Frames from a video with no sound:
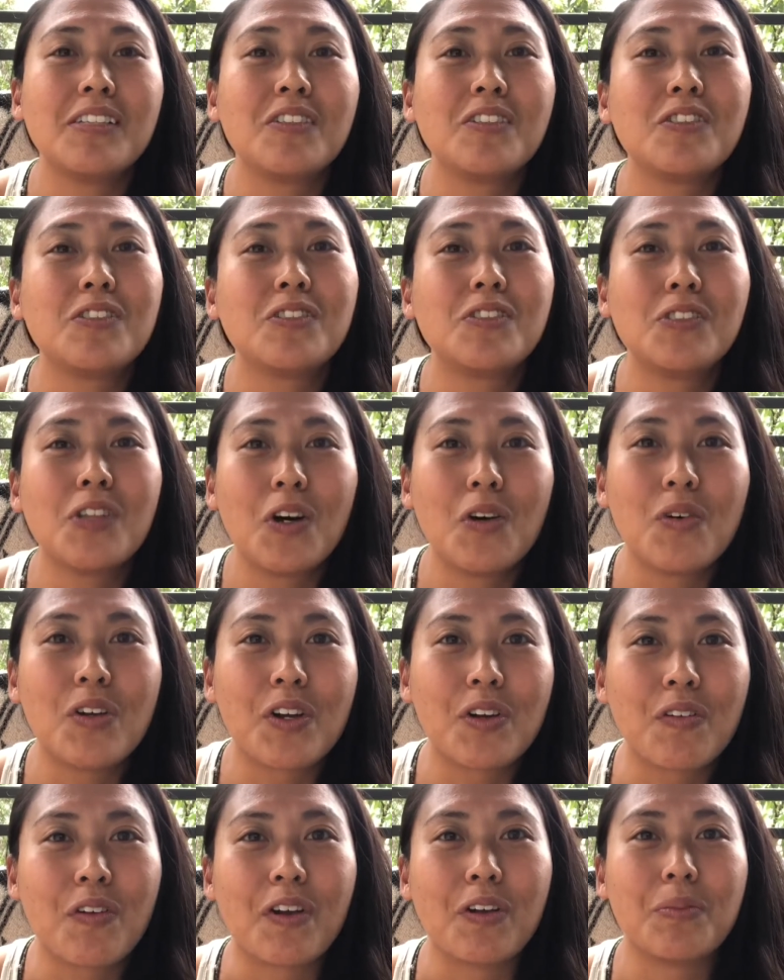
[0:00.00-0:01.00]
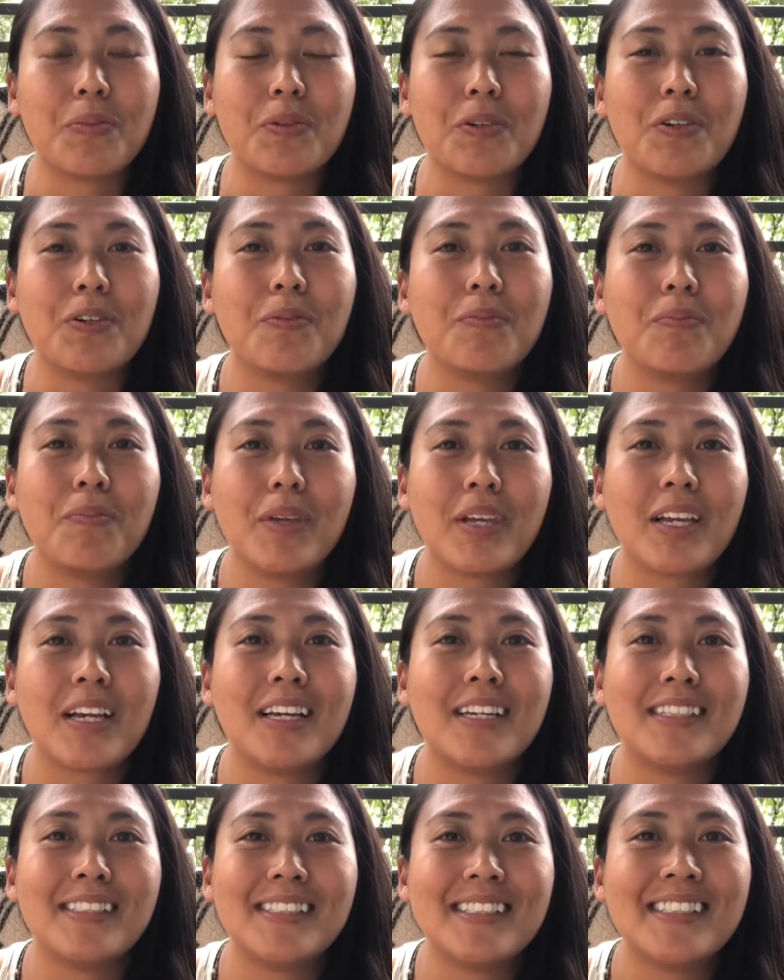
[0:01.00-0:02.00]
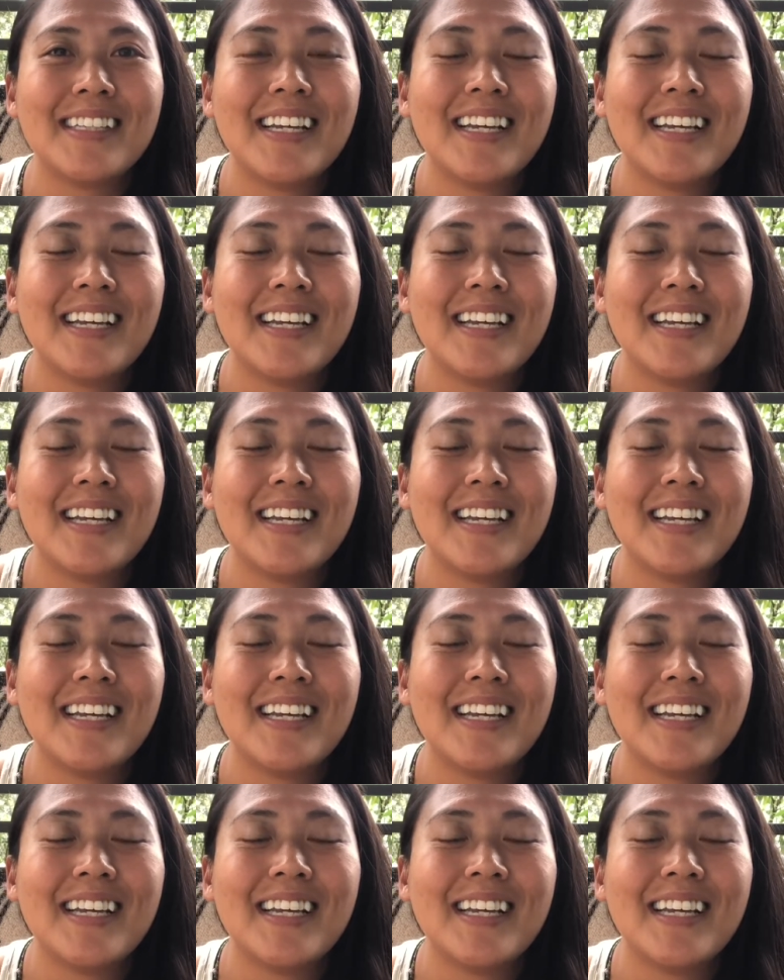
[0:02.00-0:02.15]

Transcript: so incredible, because